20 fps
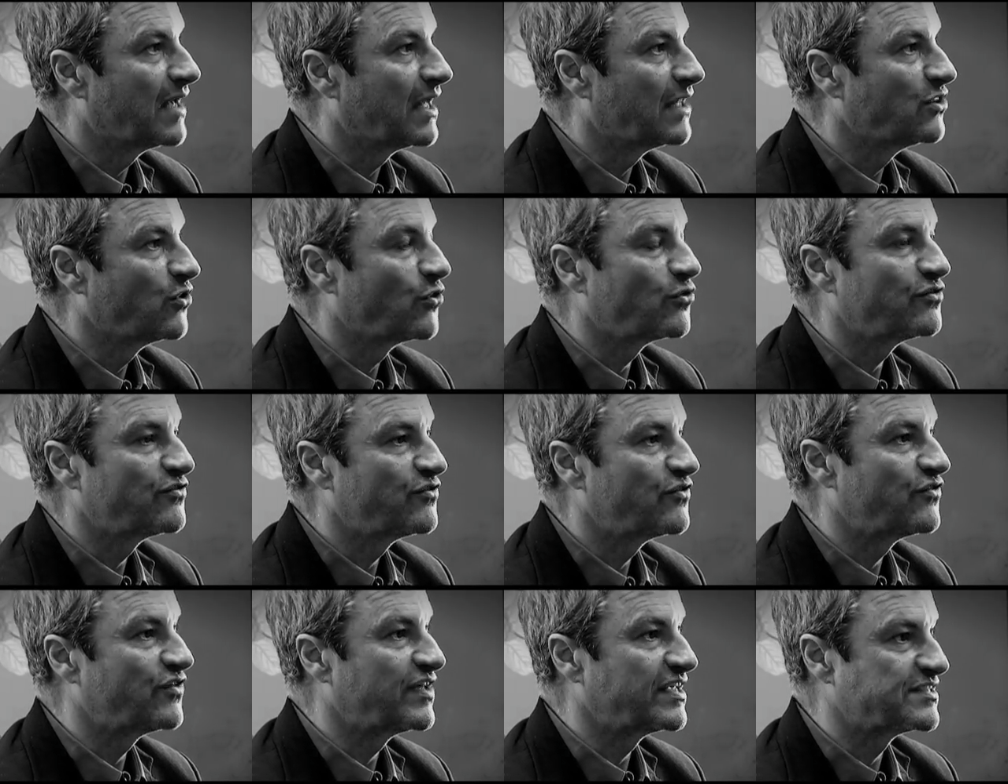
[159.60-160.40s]
a lot of
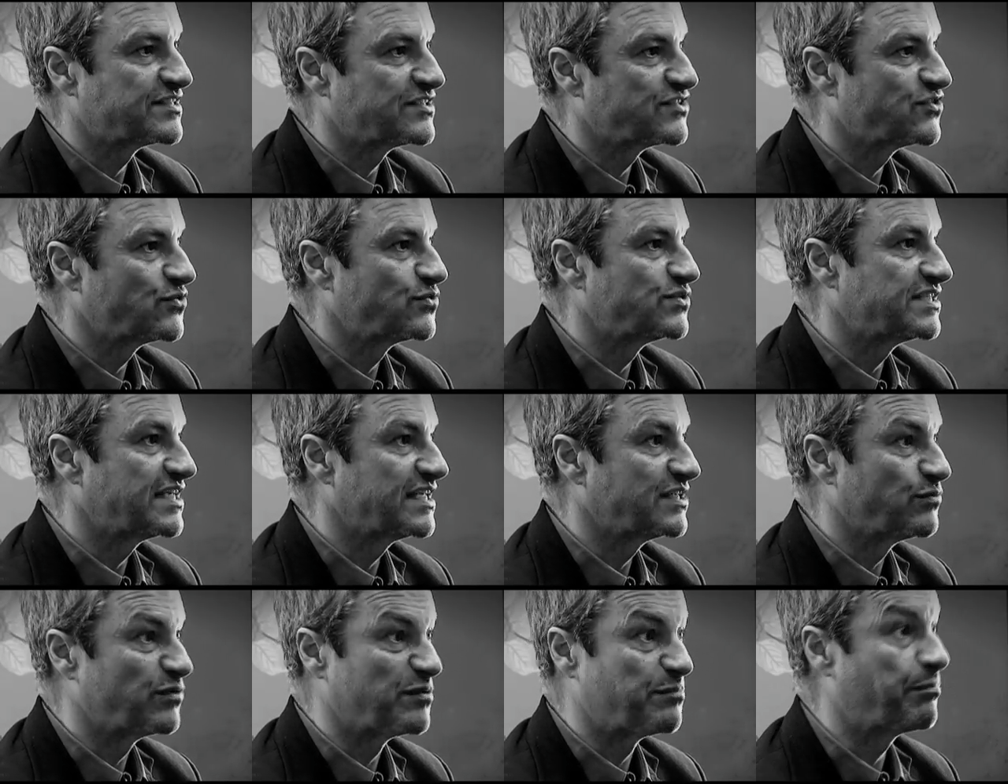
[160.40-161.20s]
the things
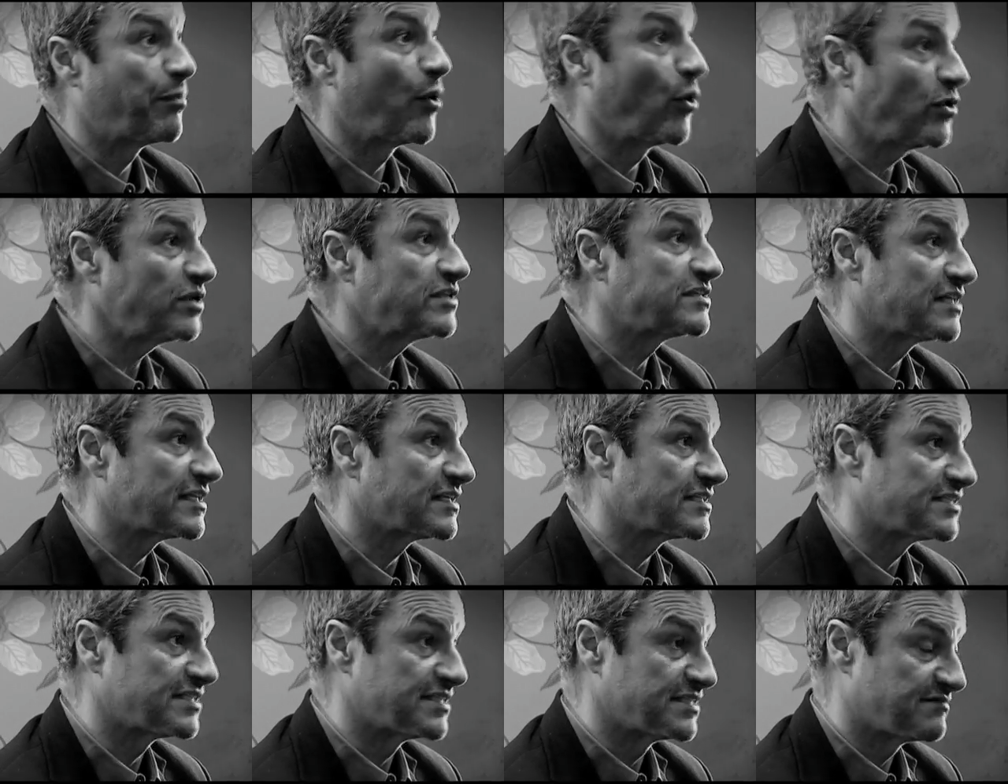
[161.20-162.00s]
associated with
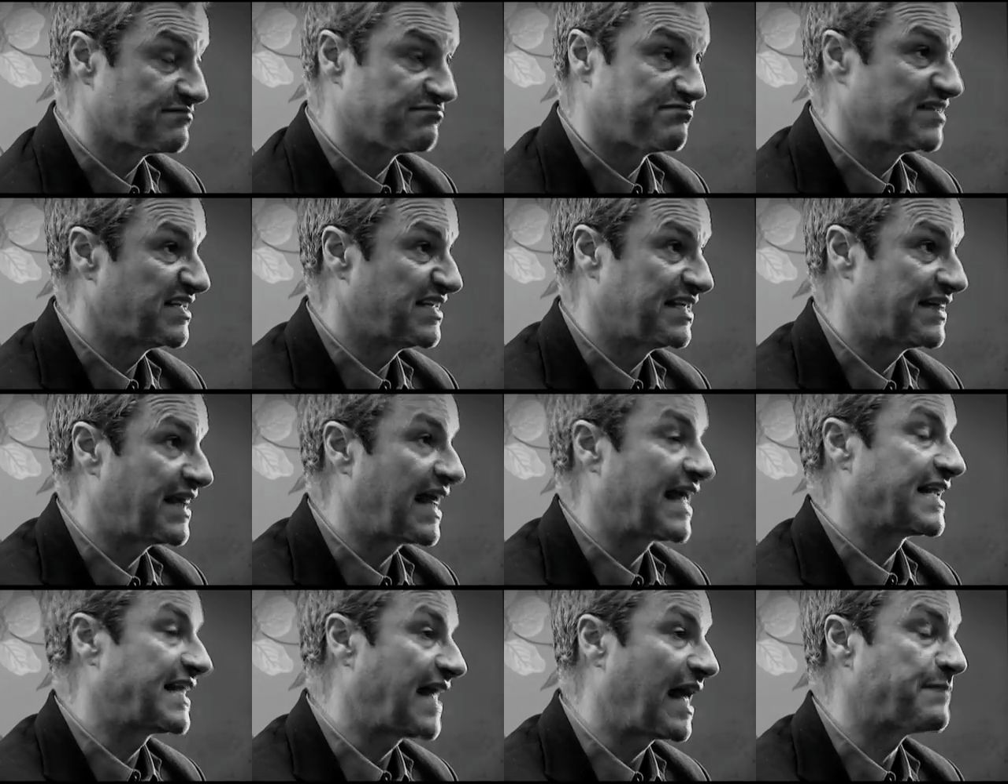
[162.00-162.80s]
politics
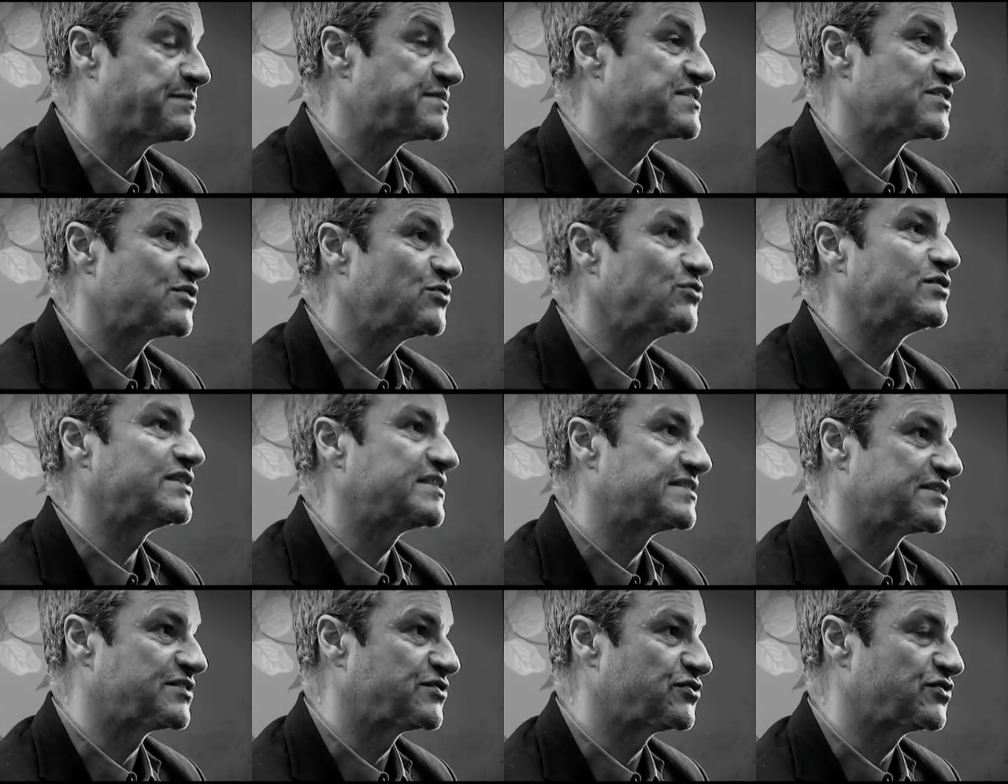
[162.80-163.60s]
that absolutely
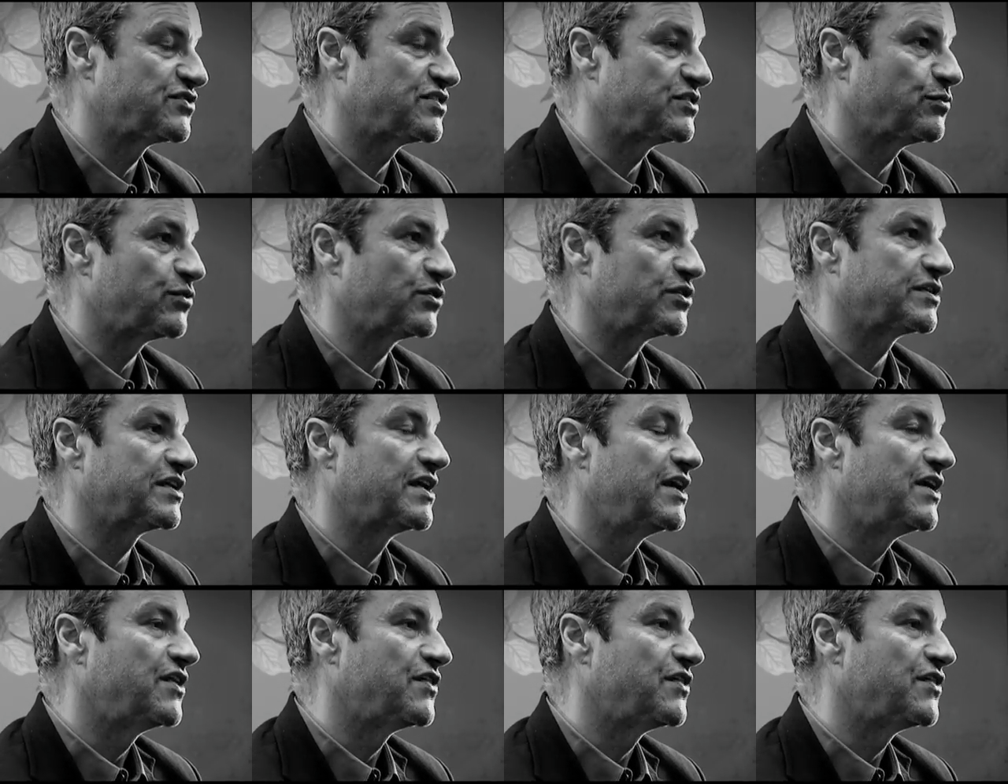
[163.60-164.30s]
is a dirty word,